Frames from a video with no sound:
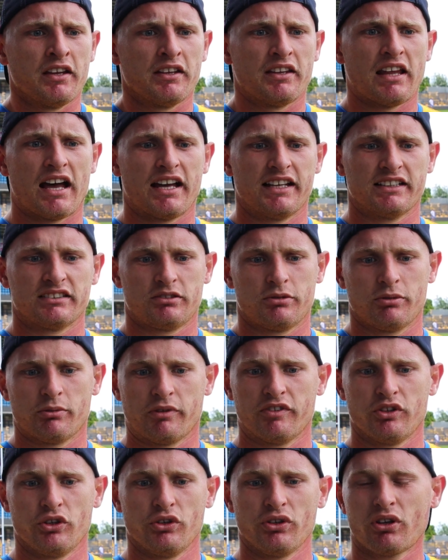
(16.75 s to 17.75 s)
that is
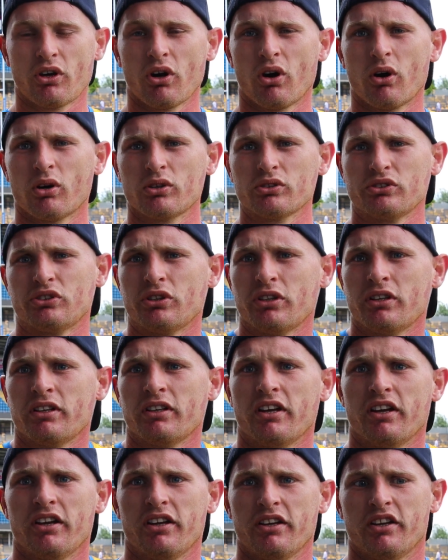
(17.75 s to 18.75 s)
with a new coach
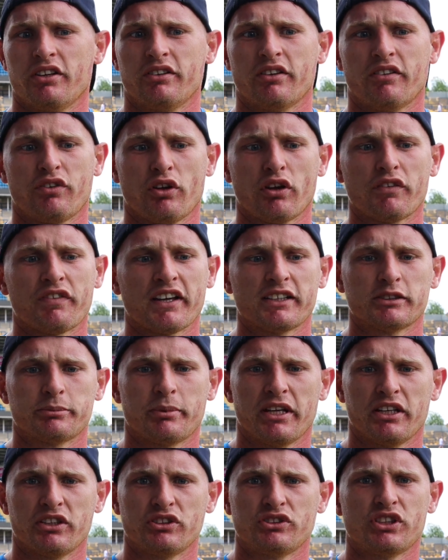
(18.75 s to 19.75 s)
and a few things
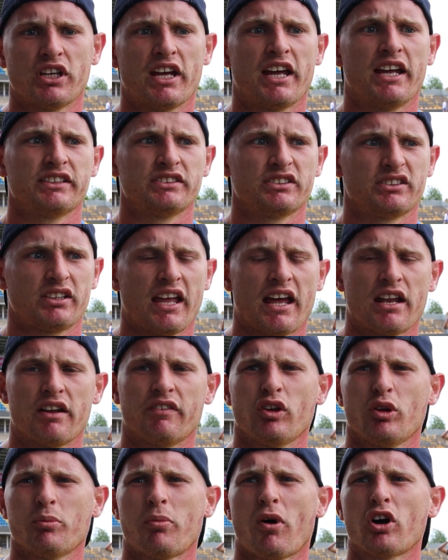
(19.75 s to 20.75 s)
being changed, getting a
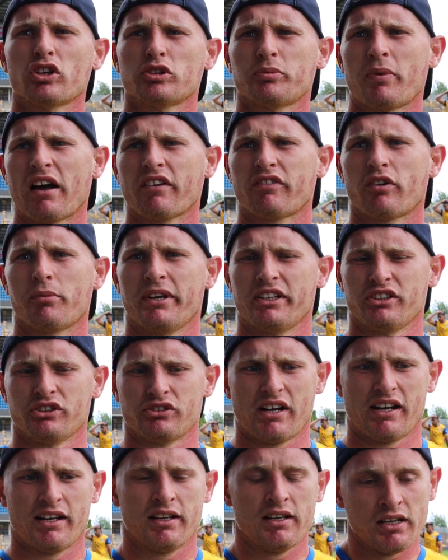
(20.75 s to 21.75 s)
few boys back from
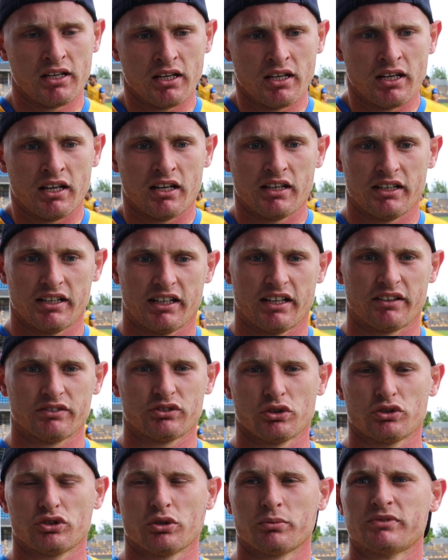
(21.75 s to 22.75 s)
injury, it
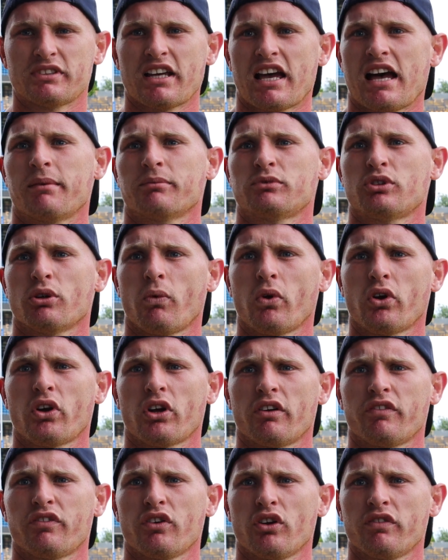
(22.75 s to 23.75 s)
gives us some time to work
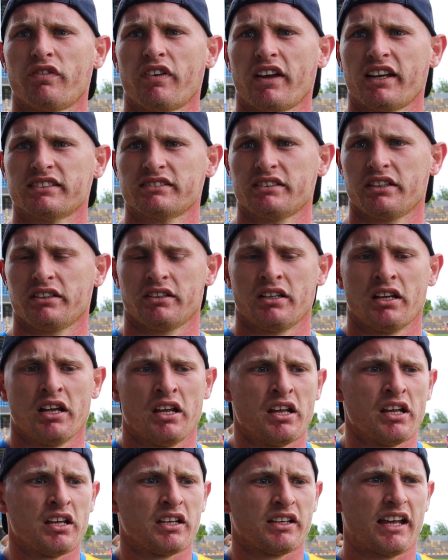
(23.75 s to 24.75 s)
on a few things
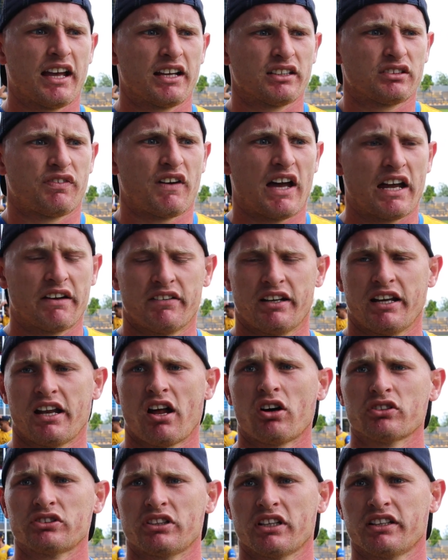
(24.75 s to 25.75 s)
and get us firing in
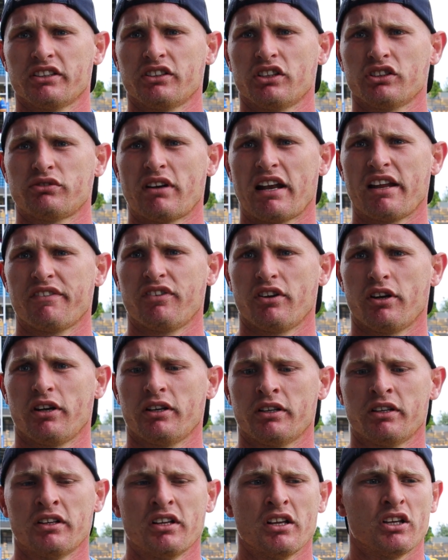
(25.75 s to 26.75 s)
all cylinders, ready for
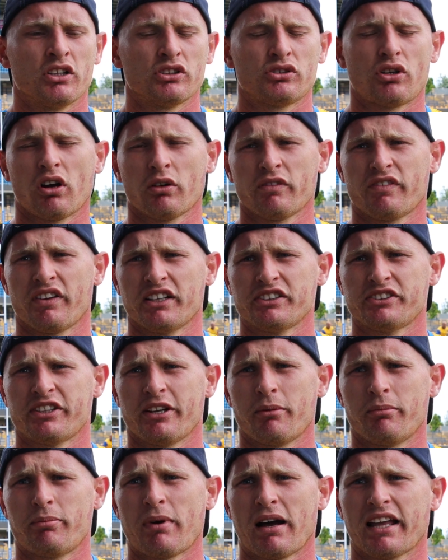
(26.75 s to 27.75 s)
a strong finish to
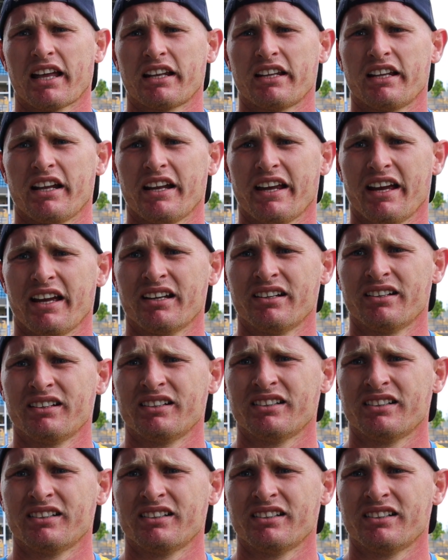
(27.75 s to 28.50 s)
the back end of the year.